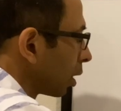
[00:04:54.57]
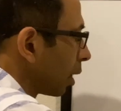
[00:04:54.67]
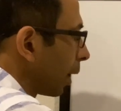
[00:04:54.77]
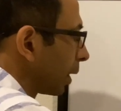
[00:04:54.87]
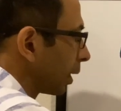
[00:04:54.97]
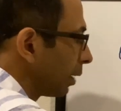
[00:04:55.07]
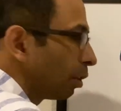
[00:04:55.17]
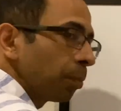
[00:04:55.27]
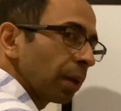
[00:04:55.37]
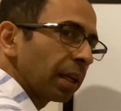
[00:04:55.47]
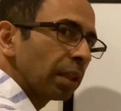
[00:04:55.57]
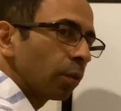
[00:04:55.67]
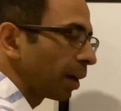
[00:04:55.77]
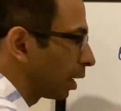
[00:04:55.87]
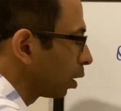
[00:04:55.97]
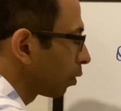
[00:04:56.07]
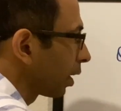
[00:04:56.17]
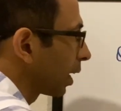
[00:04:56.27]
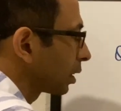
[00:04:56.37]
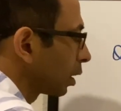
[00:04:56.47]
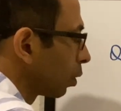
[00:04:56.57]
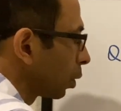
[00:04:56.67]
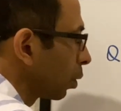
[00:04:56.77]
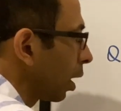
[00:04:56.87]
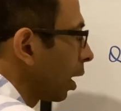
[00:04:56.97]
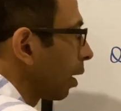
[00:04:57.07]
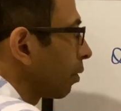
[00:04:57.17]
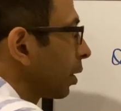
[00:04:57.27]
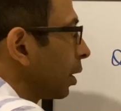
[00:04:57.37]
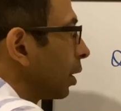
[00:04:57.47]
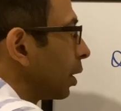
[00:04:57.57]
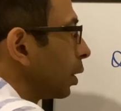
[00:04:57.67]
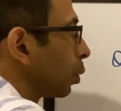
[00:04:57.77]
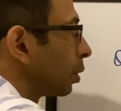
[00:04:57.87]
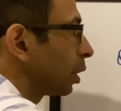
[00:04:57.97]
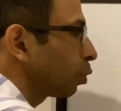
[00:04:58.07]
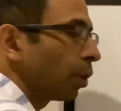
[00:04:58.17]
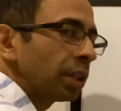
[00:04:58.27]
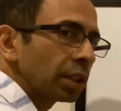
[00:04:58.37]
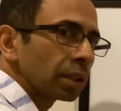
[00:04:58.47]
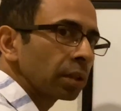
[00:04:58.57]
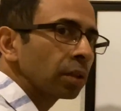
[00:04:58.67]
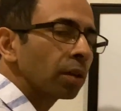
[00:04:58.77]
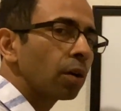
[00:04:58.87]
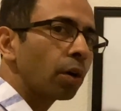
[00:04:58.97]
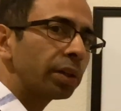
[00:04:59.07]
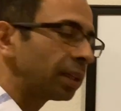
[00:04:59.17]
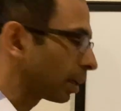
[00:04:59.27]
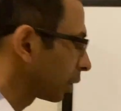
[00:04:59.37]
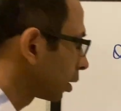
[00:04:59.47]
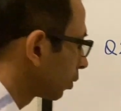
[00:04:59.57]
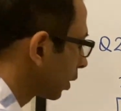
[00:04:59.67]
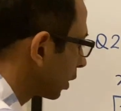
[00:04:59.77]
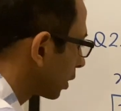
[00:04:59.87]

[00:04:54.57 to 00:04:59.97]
And then we plug in the value of x equal to half into this function, or in other words,